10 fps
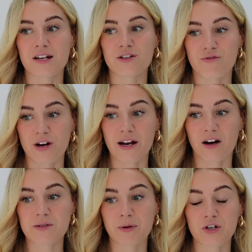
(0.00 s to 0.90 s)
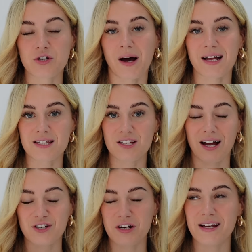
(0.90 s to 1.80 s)
it's really nice because you
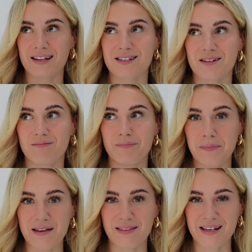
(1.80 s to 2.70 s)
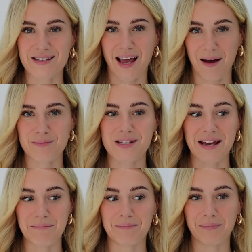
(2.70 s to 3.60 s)
actually get to meet these camps
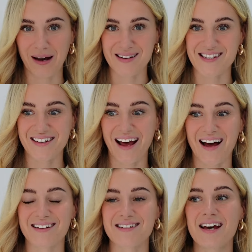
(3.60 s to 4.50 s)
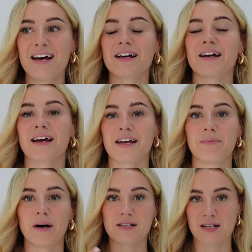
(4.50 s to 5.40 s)
in person and can get your
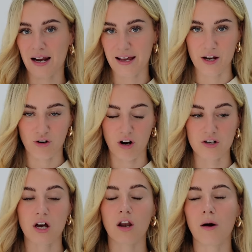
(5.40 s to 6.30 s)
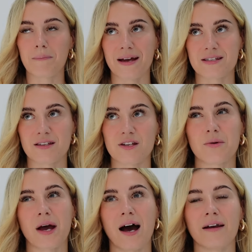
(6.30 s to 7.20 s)
personality across a lot better than you
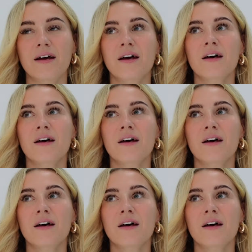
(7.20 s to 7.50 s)
can